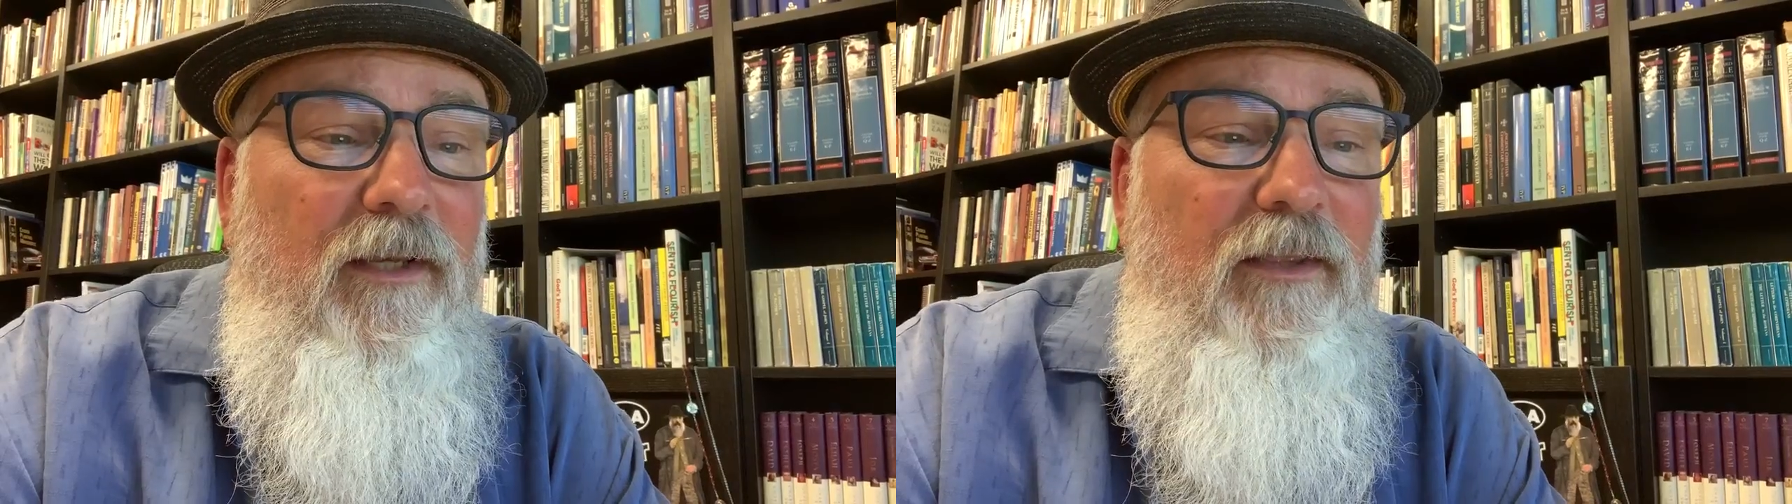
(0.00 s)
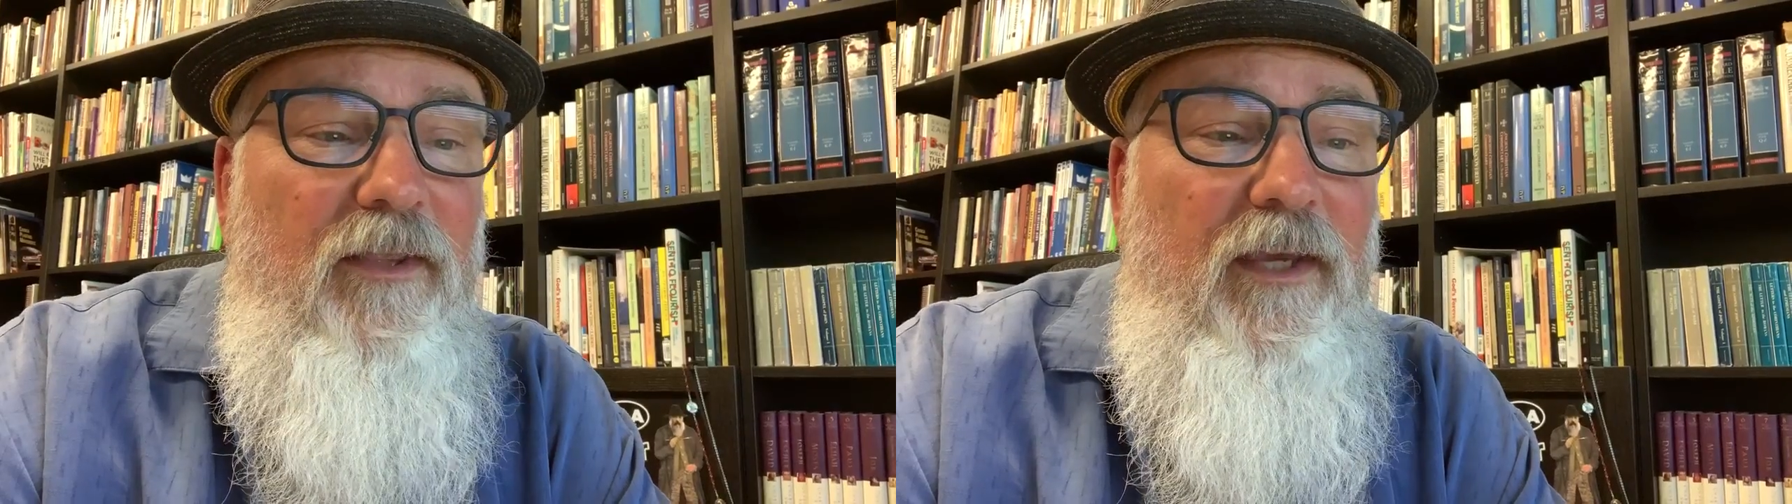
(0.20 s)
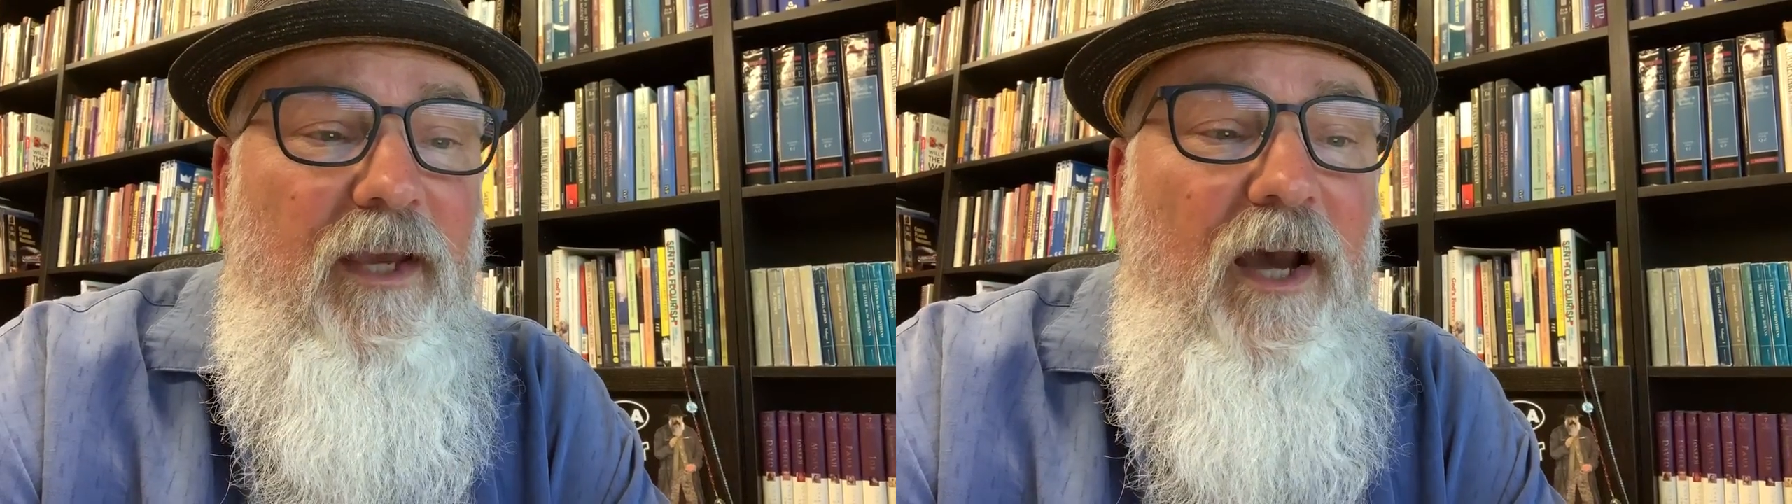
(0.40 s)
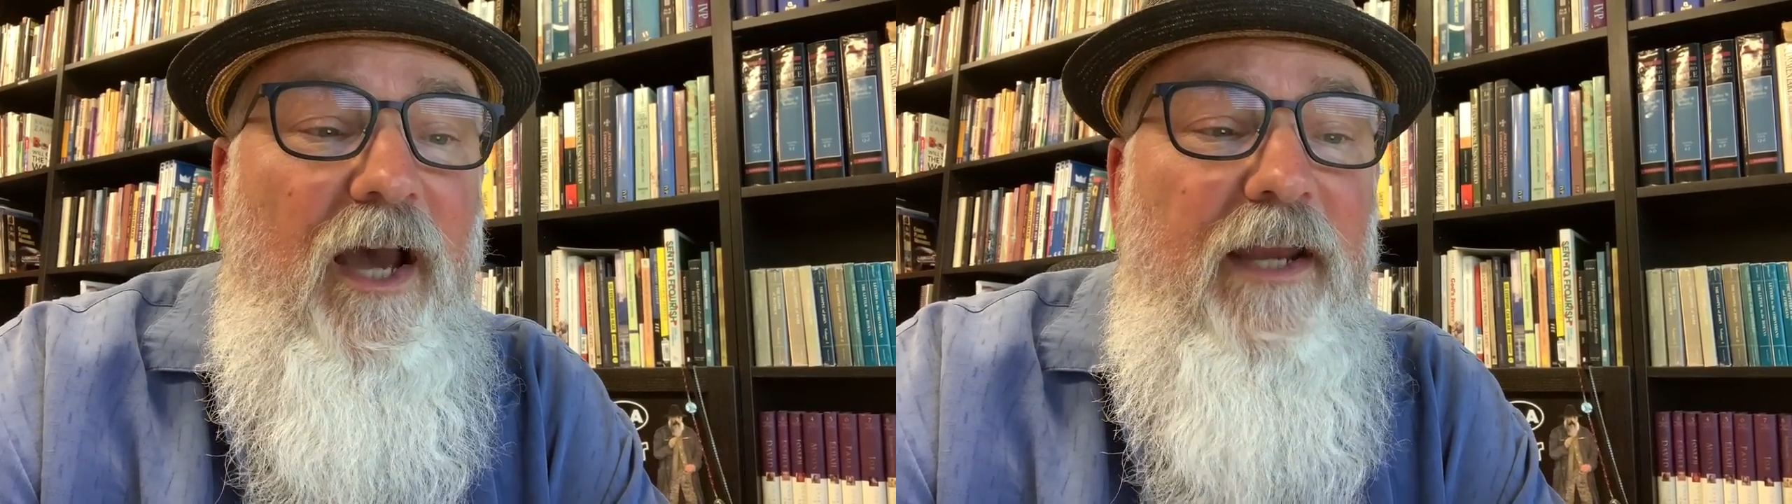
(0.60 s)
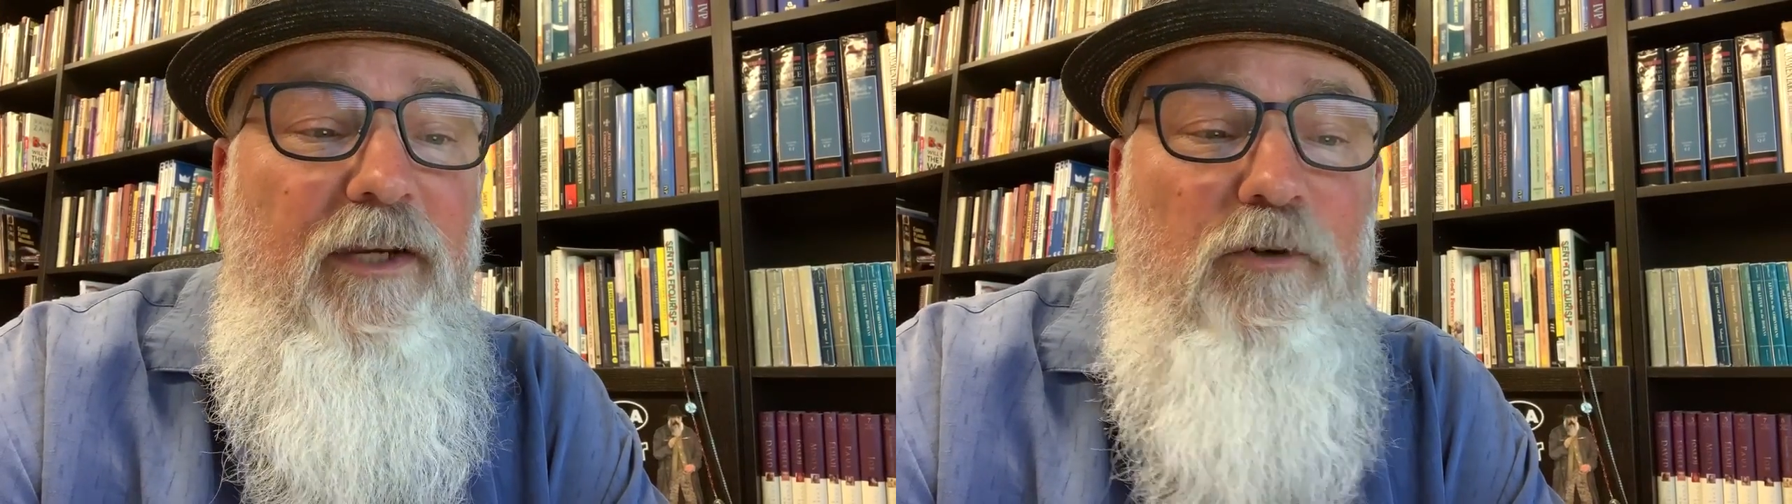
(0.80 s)
That
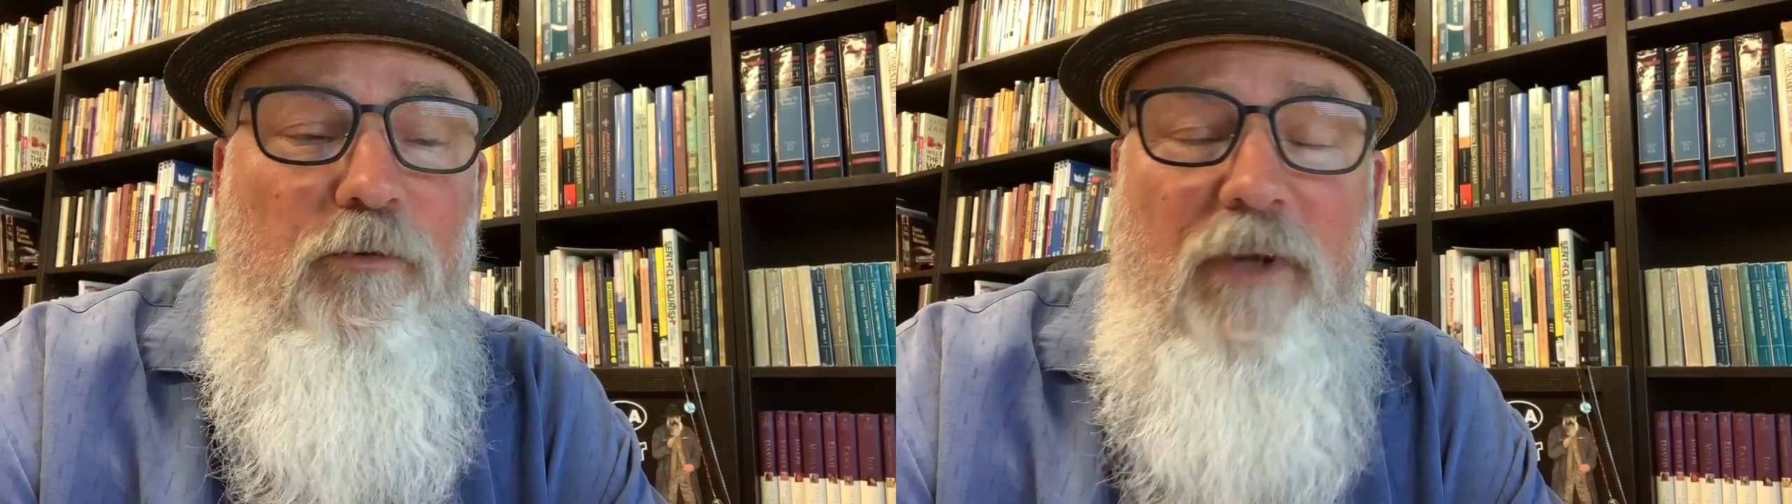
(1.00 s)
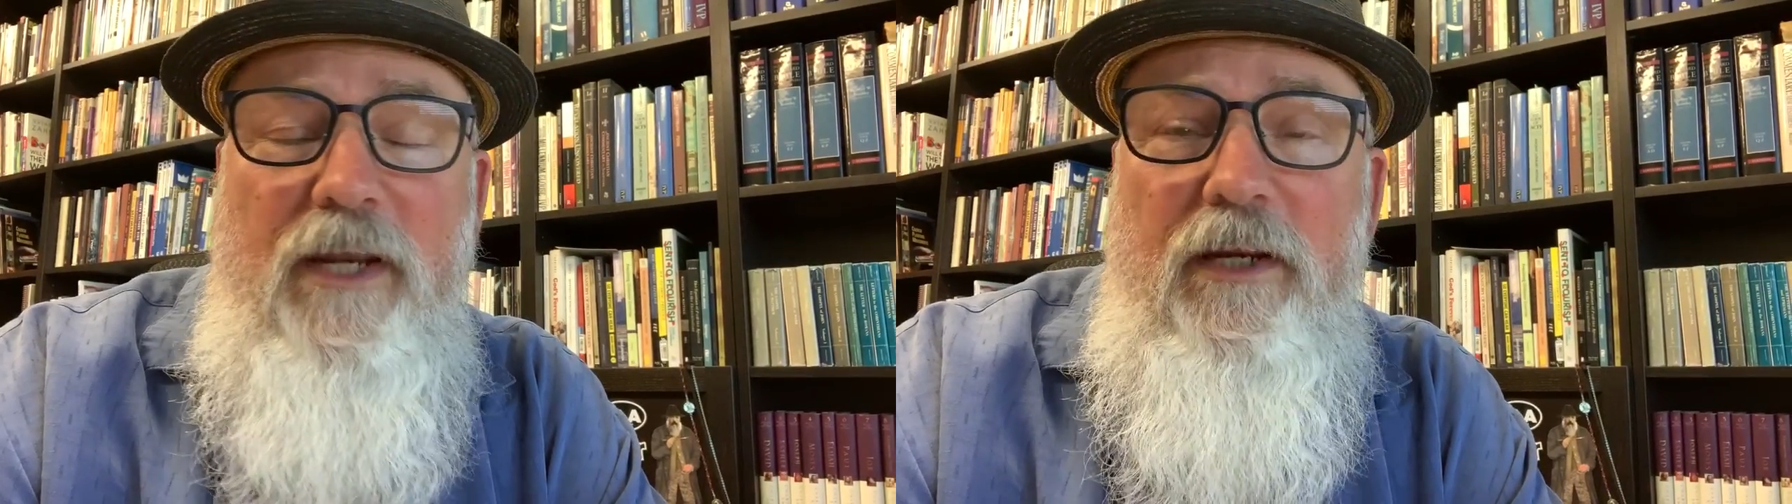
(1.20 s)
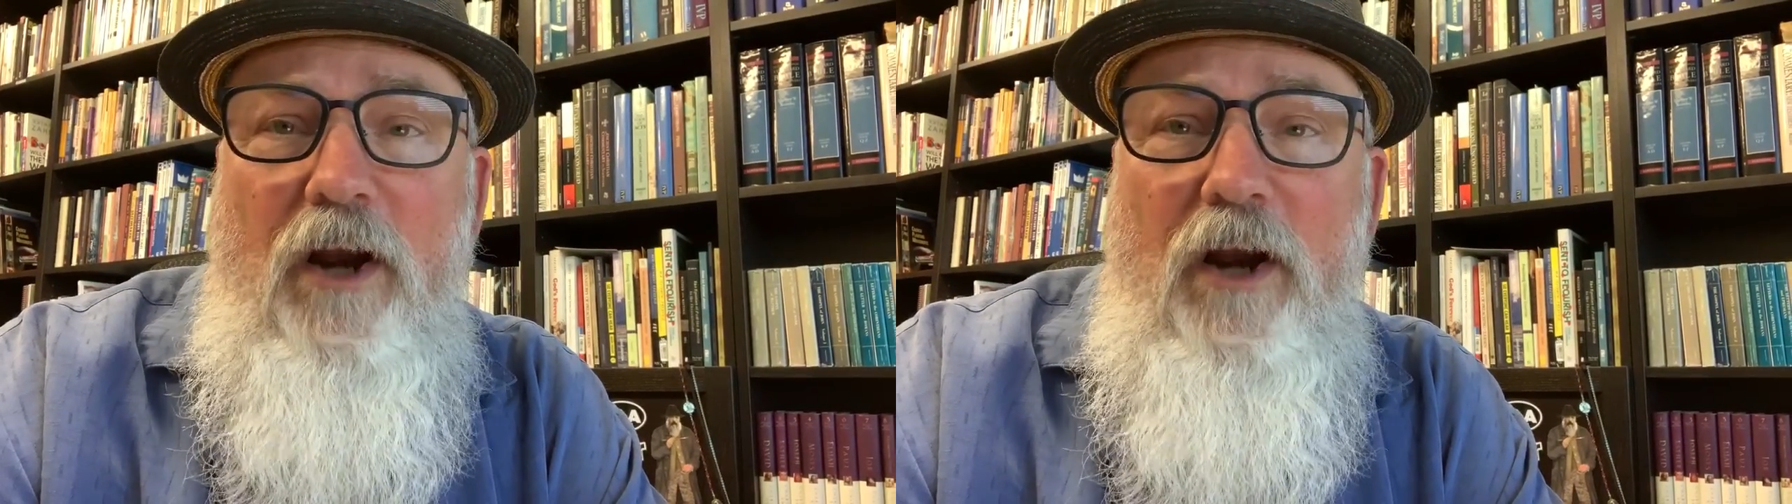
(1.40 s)
God created